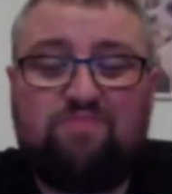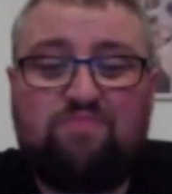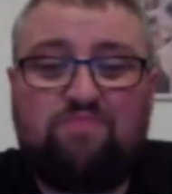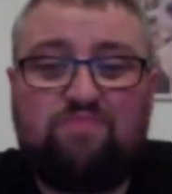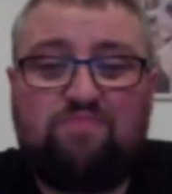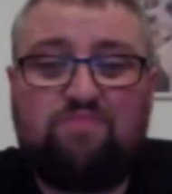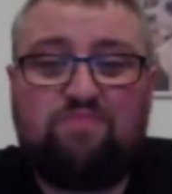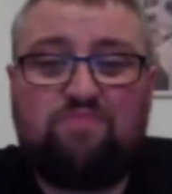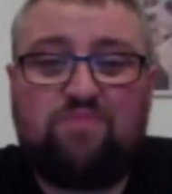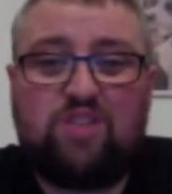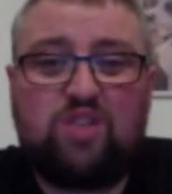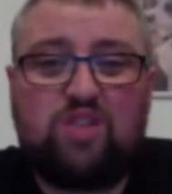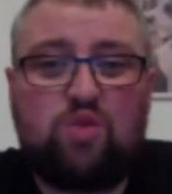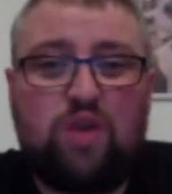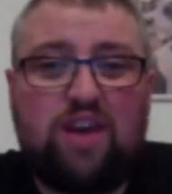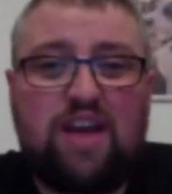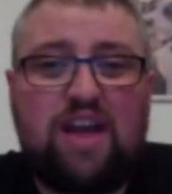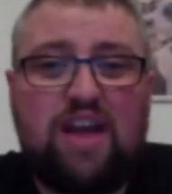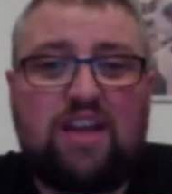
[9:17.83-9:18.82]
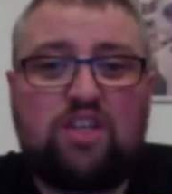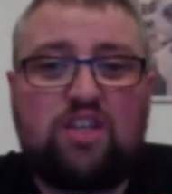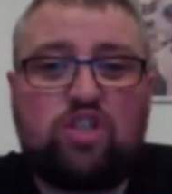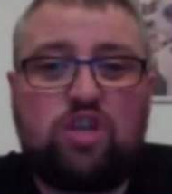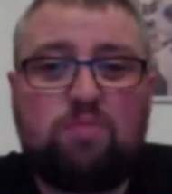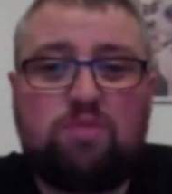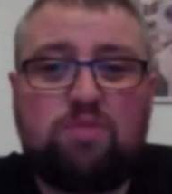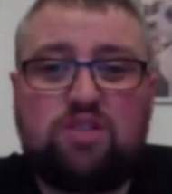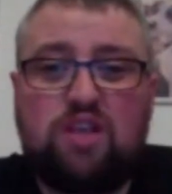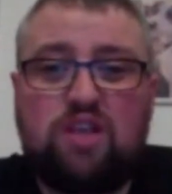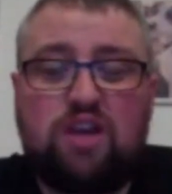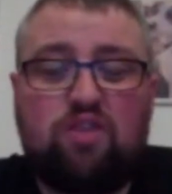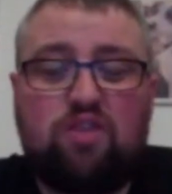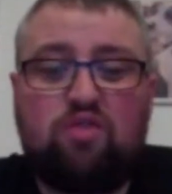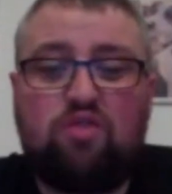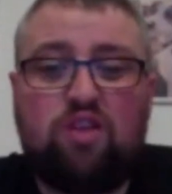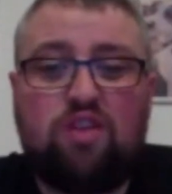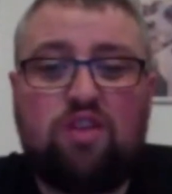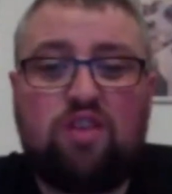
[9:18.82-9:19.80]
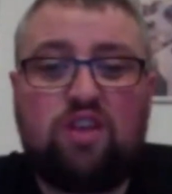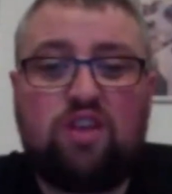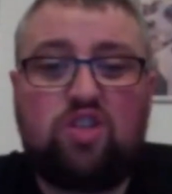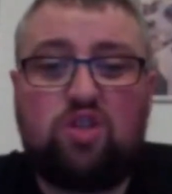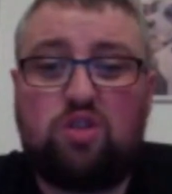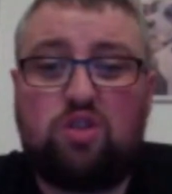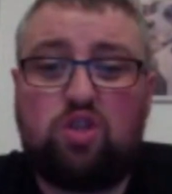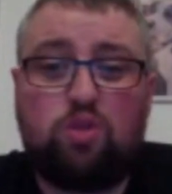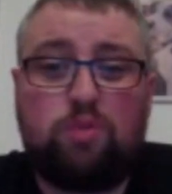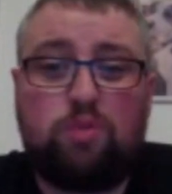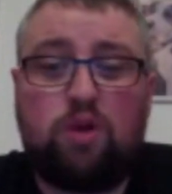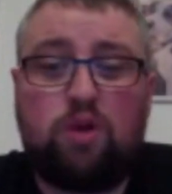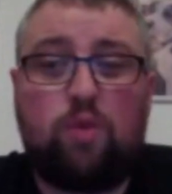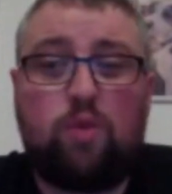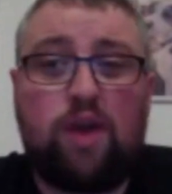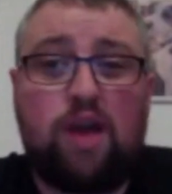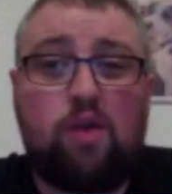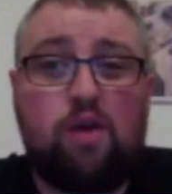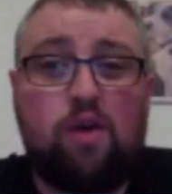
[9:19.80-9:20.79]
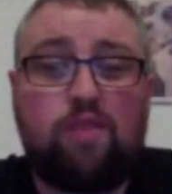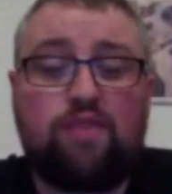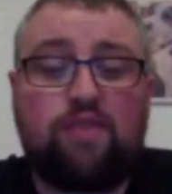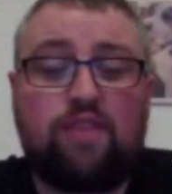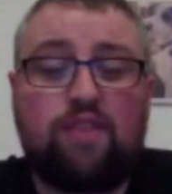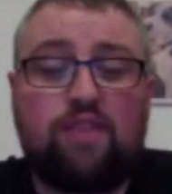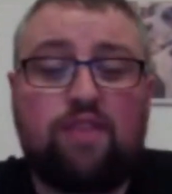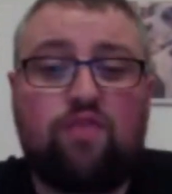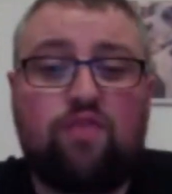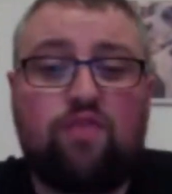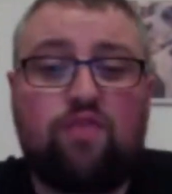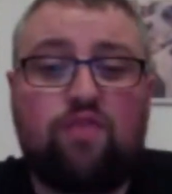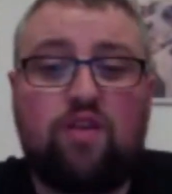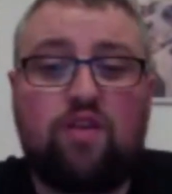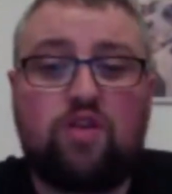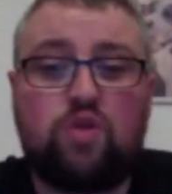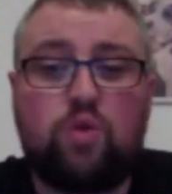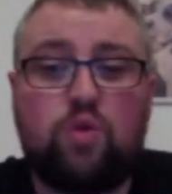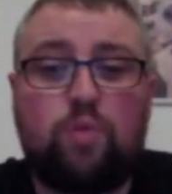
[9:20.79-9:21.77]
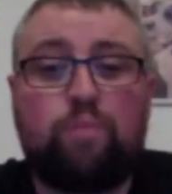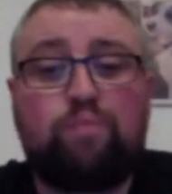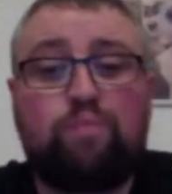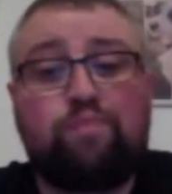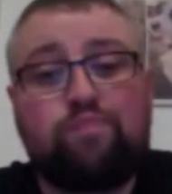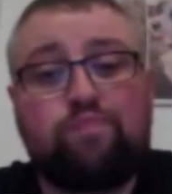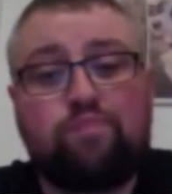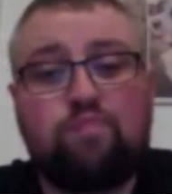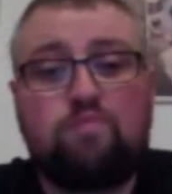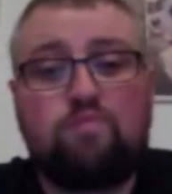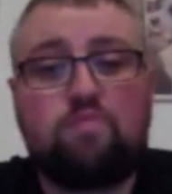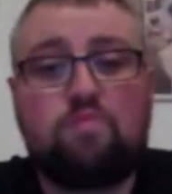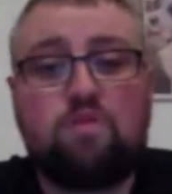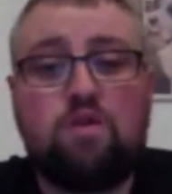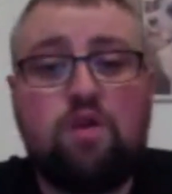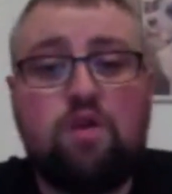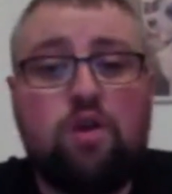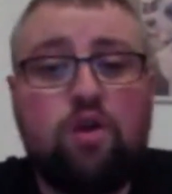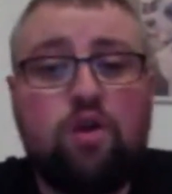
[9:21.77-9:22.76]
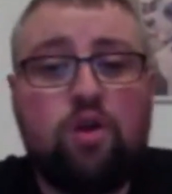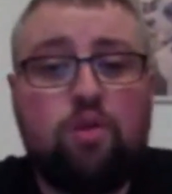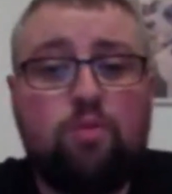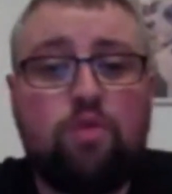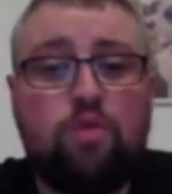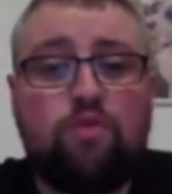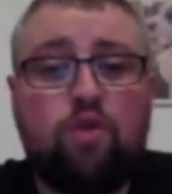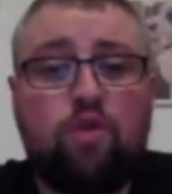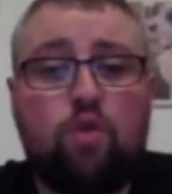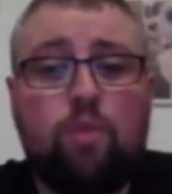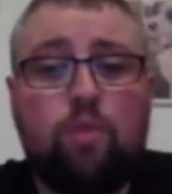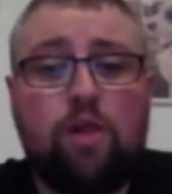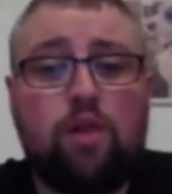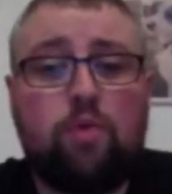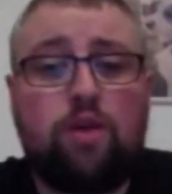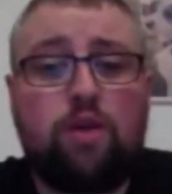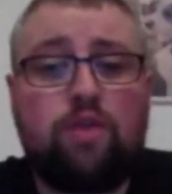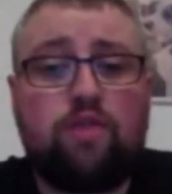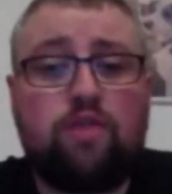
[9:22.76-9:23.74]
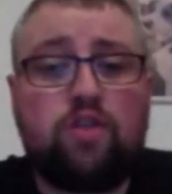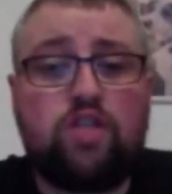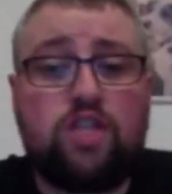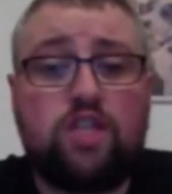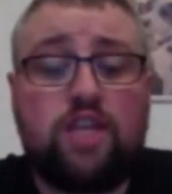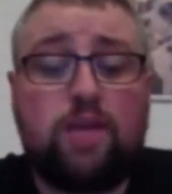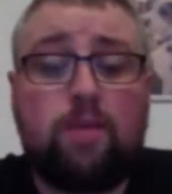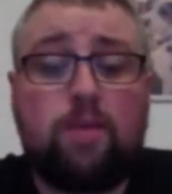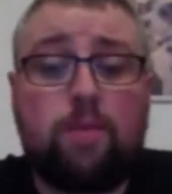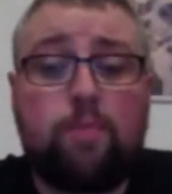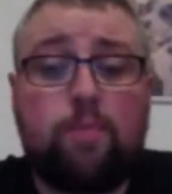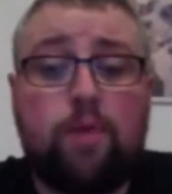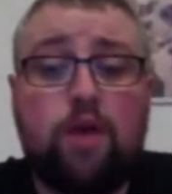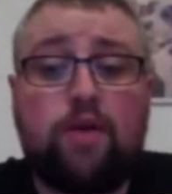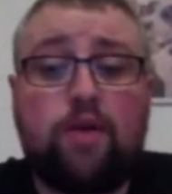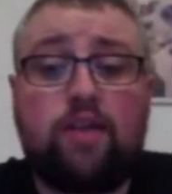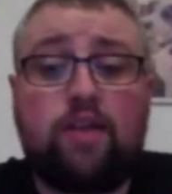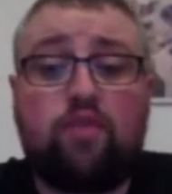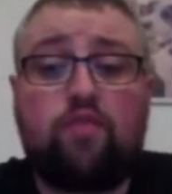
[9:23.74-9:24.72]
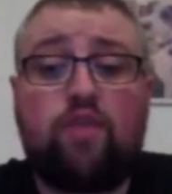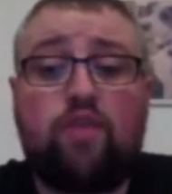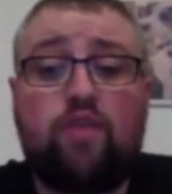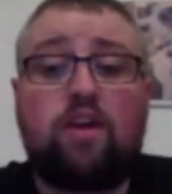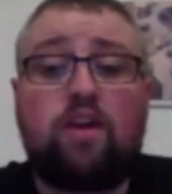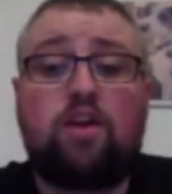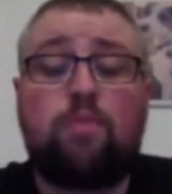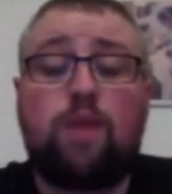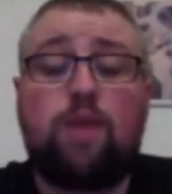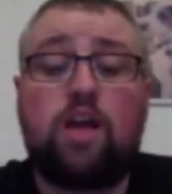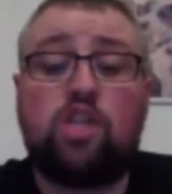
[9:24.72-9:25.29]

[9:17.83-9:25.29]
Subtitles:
Just don't think Alex Chambers that good, and I think she'll be on her way out after this fight there. So moving on, welterweight division, Damien Brown against Frank Camacho.